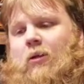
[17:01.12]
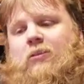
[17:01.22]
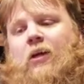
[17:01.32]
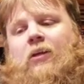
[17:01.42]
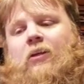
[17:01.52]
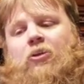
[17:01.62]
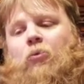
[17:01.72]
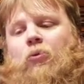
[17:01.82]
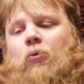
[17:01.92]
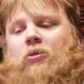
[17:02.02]
because I didn't know
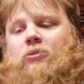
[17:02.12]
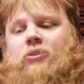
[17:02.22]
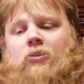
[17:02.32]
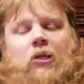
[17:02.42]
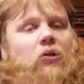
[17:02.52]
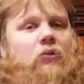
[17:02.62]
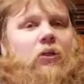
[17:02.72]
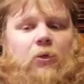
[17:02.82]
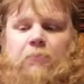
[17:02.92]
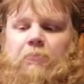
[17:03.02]
what it was until I looked
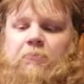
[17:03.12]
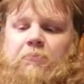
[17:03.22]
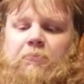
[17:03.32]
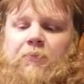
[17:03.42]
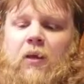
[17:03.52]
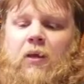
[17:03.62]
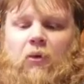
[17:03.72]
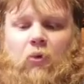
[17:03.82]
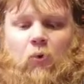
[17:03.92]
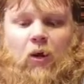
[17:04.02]
it up.
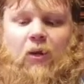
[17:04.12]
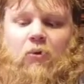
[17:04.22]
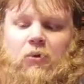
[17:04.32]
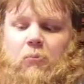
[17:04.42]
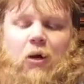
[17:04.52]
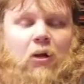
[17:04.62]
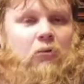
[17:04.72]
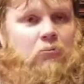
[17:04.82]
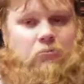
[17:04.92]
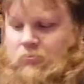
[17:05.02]
Right here on the bottle.